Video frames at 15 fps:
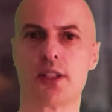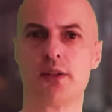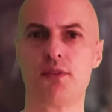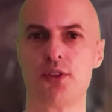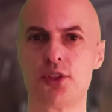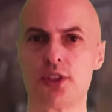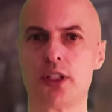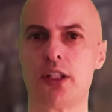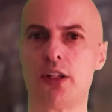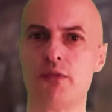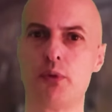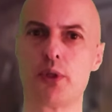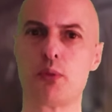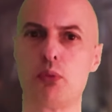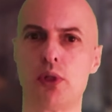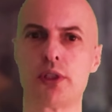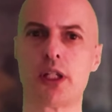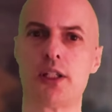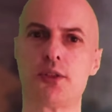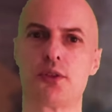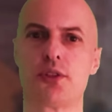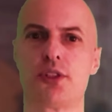So if you start off with a
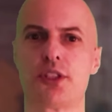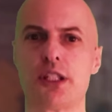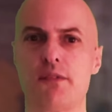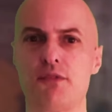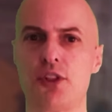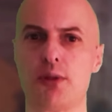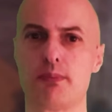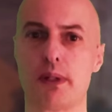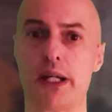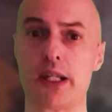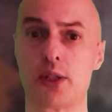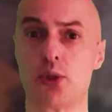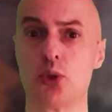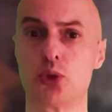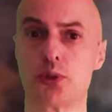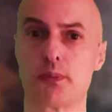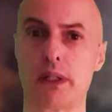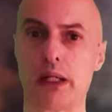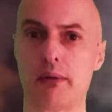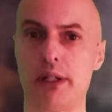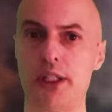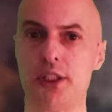170 brake
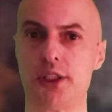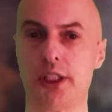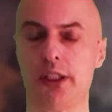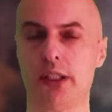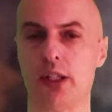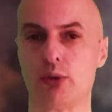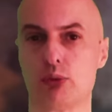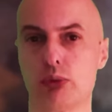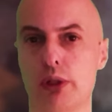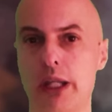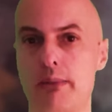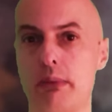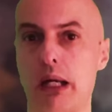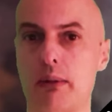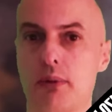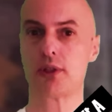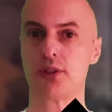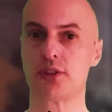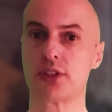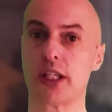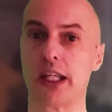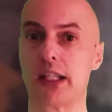horsepower engine, a remap
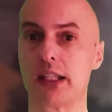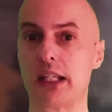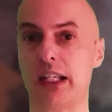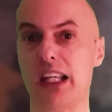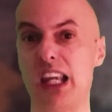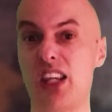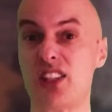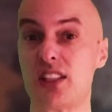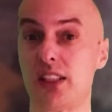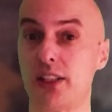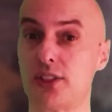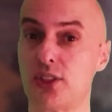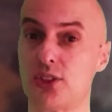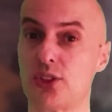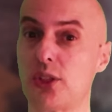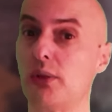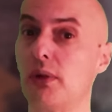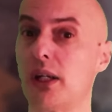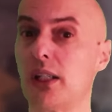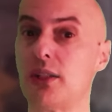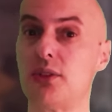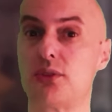can take that easily to
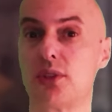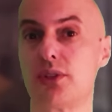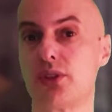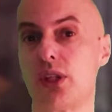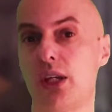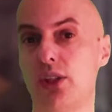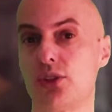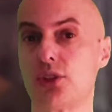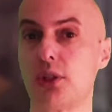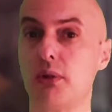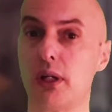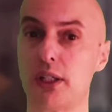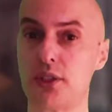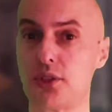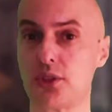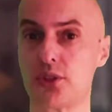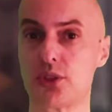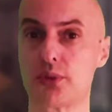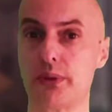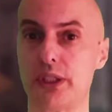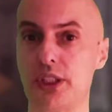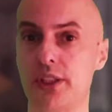200,
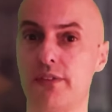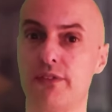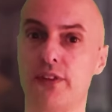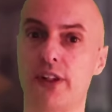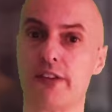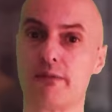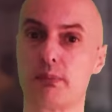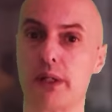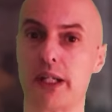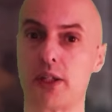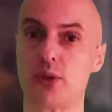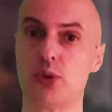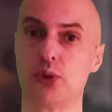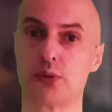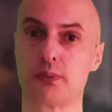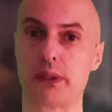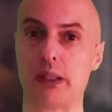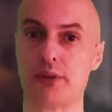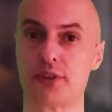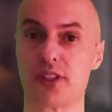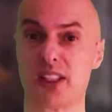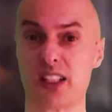225 brake
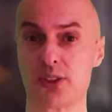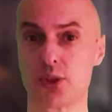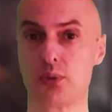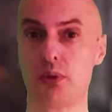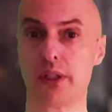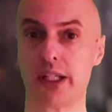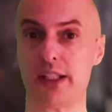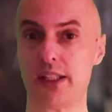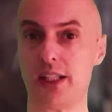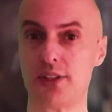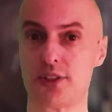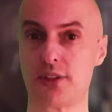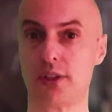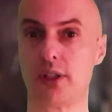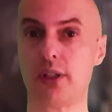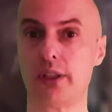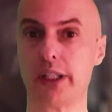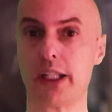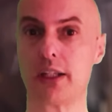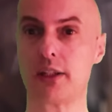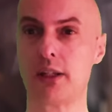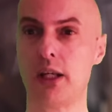horsepower. So that's quite a decent
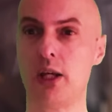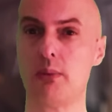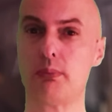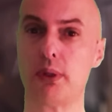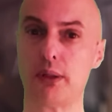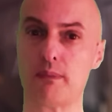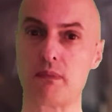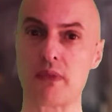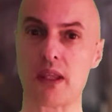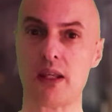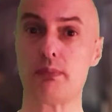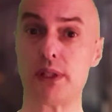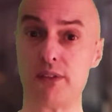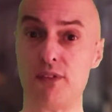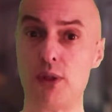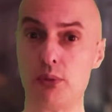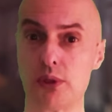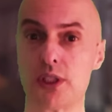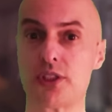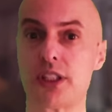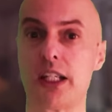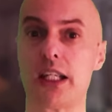hike. But if you
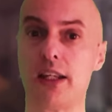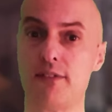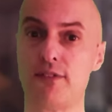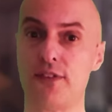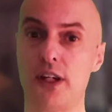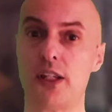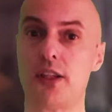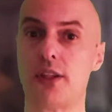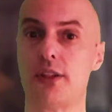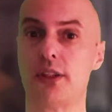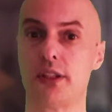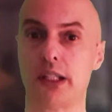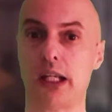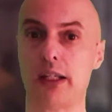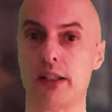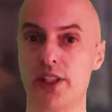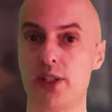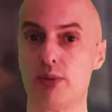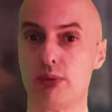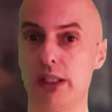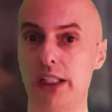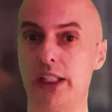want to take it further than that,
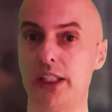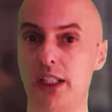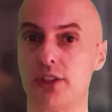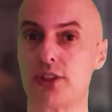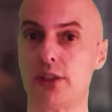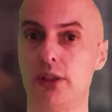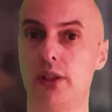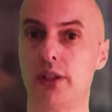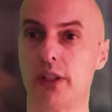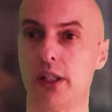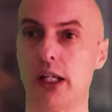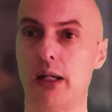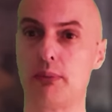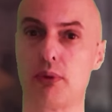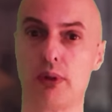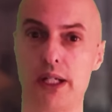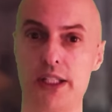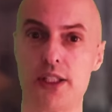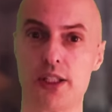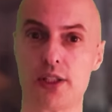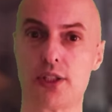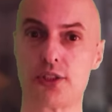you really need to look at
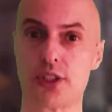upgrading the